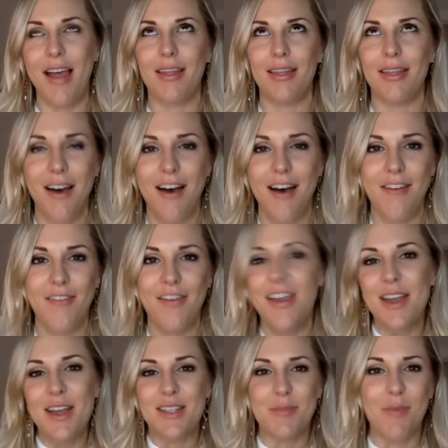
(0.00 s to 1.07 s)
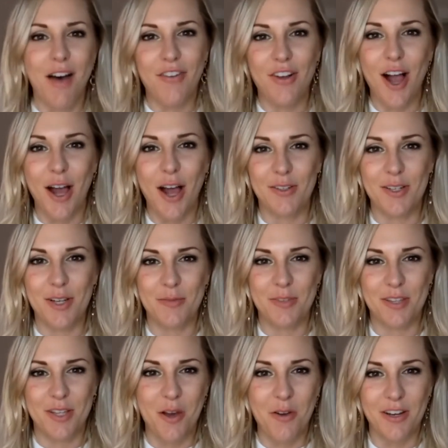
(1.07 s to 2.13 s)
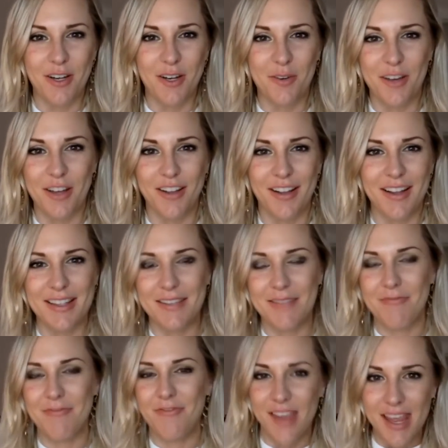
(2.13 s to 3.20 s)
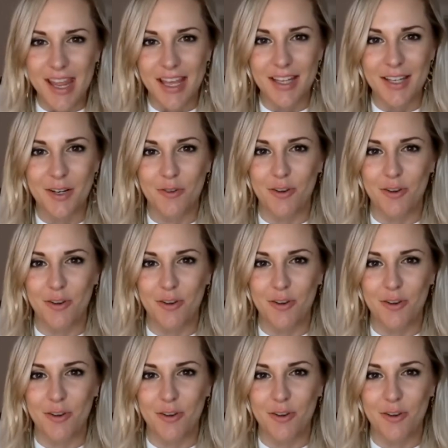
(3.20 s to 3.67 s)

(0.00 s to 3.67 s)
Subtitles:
I love some avocado toast with coconut oil and some vegan